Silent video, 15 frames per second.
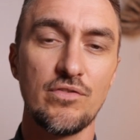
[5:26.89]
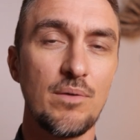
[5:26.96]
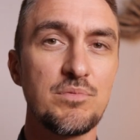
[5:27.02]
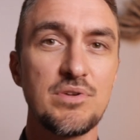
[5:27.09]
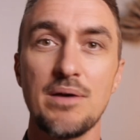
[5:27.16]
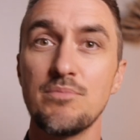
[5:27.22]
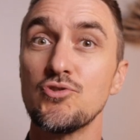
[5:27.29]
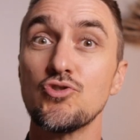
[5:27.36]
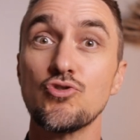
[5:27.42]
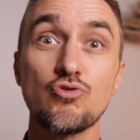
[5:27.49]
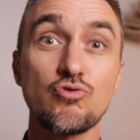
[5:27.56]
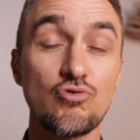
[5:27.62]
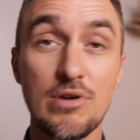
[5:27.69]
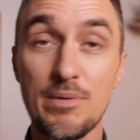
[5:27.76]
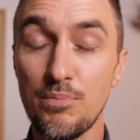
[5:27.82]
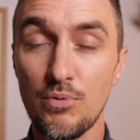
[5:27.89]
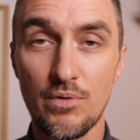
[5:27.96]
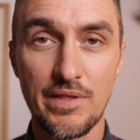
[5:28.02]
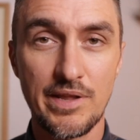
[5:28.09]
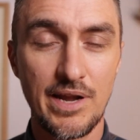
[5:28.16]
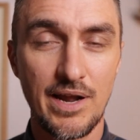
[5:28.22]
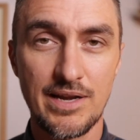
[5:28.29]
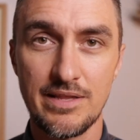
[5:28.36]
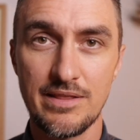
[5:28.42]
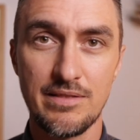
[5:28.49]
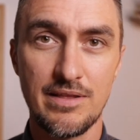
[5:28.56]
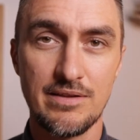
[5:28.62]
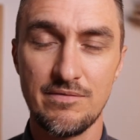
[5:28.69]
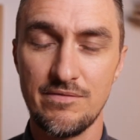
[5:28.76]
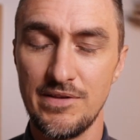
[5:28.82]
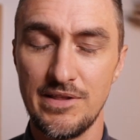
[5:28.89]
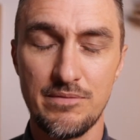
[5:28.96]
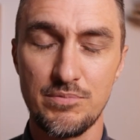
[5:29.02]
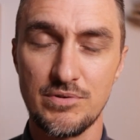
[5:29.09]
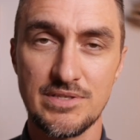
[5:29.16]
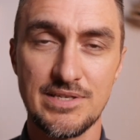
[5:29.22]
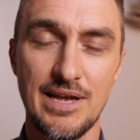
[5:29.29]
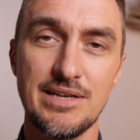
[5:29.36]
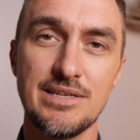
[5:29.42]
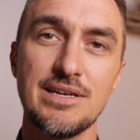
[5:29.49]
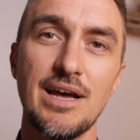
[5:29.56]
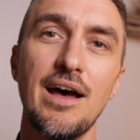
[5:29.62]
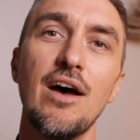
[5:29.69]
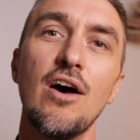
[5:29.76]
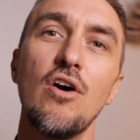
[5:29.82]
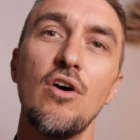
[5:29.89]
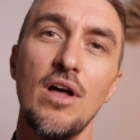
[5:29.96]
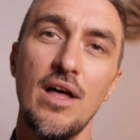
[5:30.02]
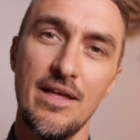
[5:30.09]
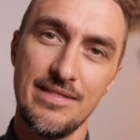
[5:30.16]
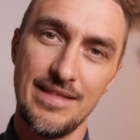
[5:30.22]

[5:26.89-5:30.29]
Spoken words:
sometimes triple the 95th percentile,